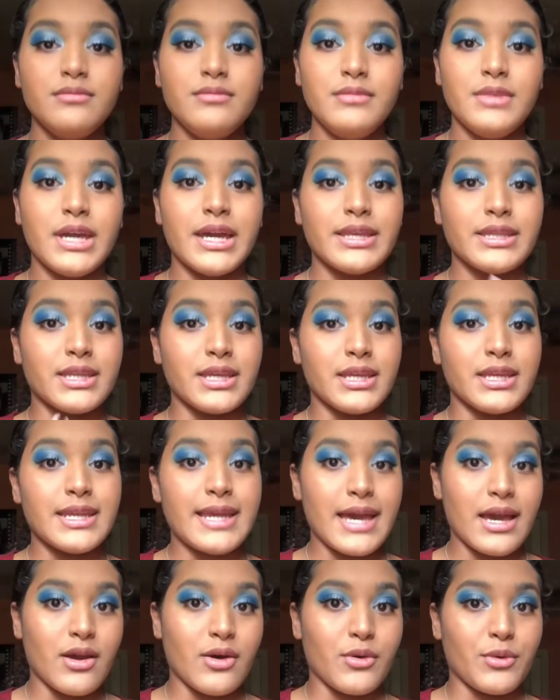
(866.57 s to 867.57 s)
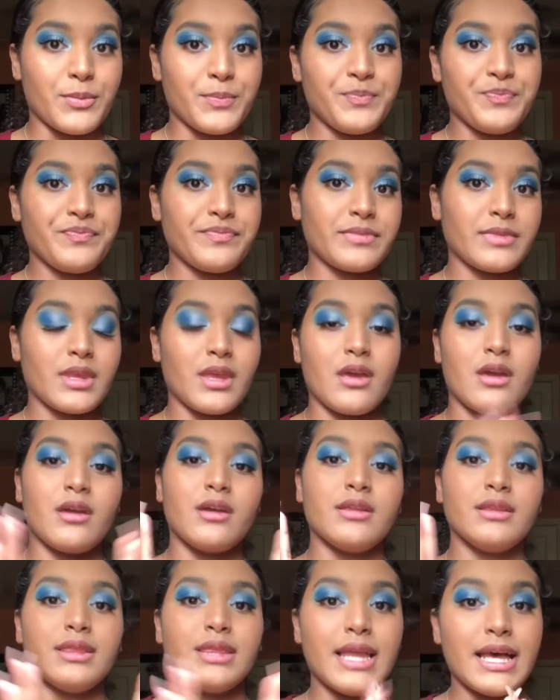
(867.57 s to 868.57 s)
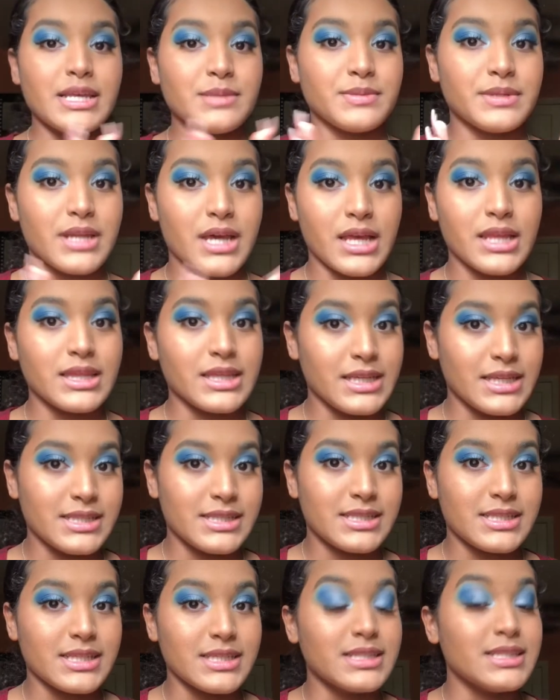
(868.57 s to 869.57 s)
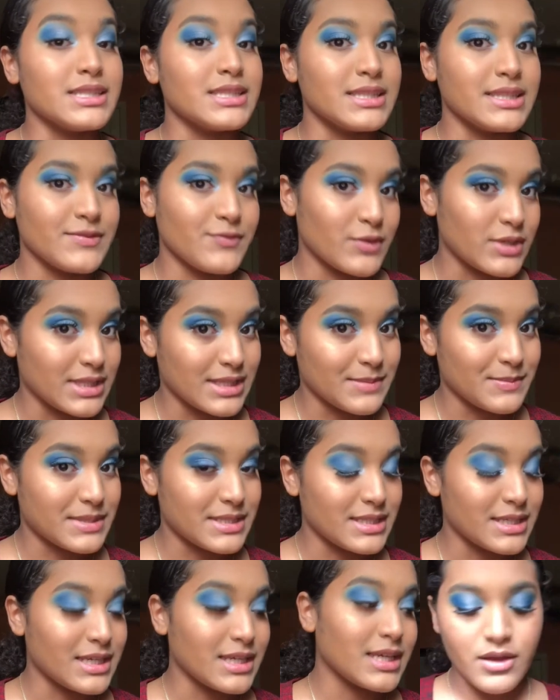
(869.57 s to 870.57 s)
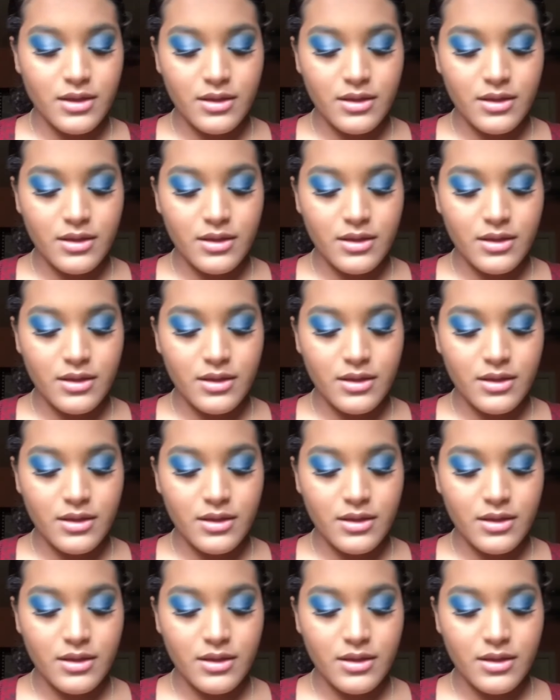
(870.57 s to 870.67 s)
And then now, last but not least, is for lipstick.